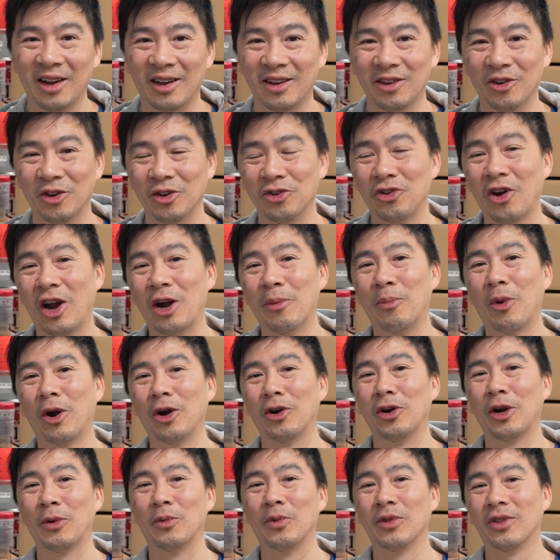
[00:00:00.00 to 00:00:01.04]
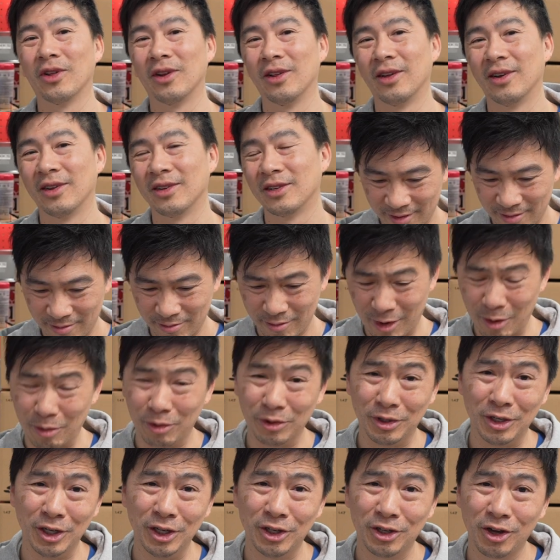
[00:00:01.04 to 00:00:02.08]
We're gonna try to partner up with a lot of
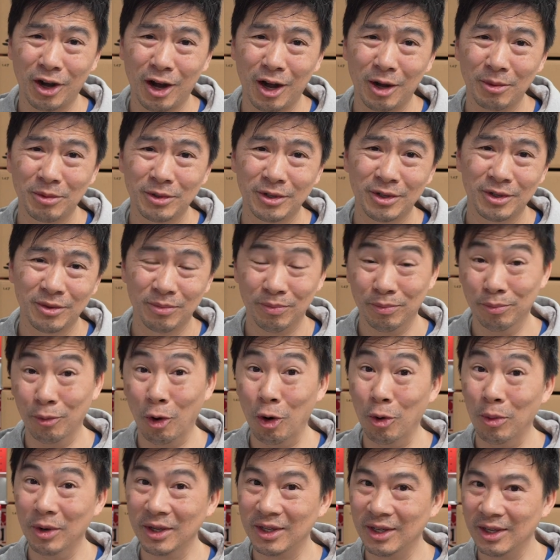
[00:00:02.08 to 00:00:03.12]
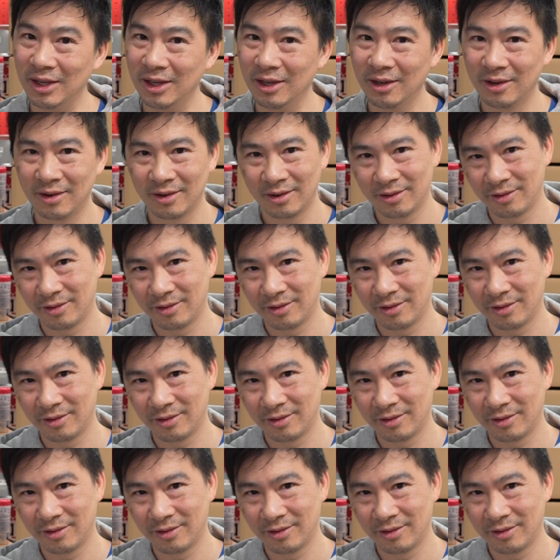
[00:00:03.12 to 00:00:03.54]
bubble tea shops, boba tea